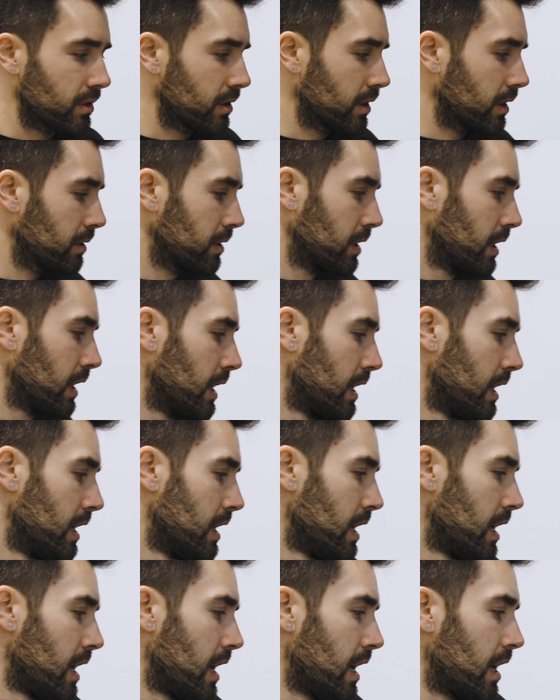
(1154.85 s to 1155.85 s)
So,
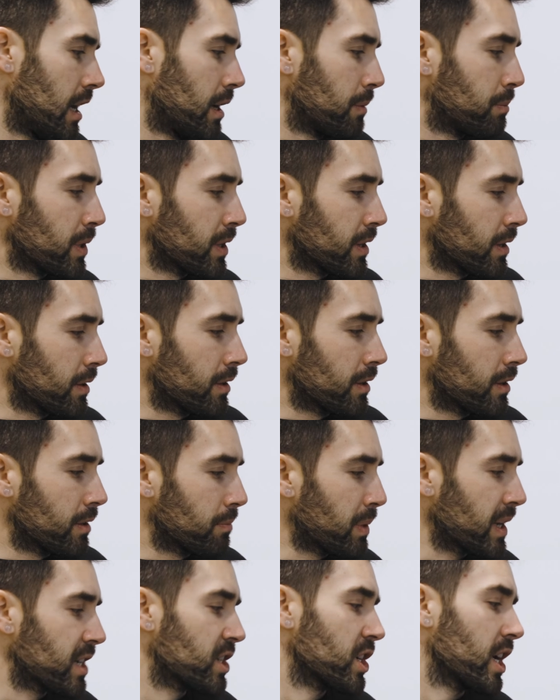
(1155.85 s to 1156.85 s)
but the
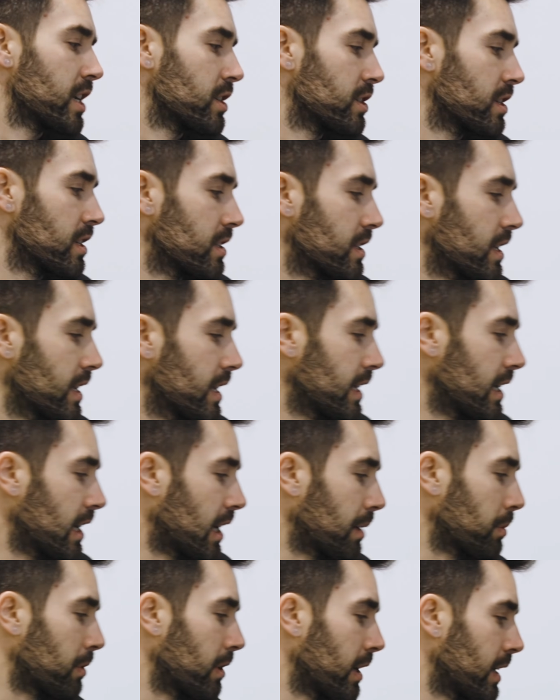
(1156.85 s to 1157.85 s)
big change is he
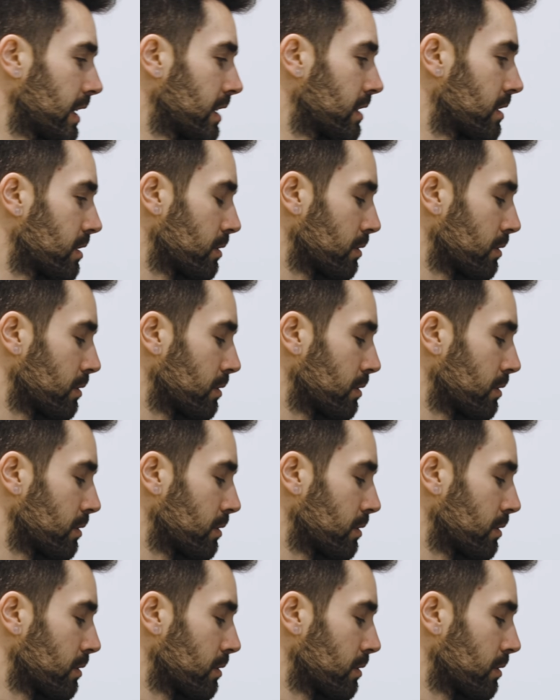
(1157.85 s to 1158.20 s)
upgraded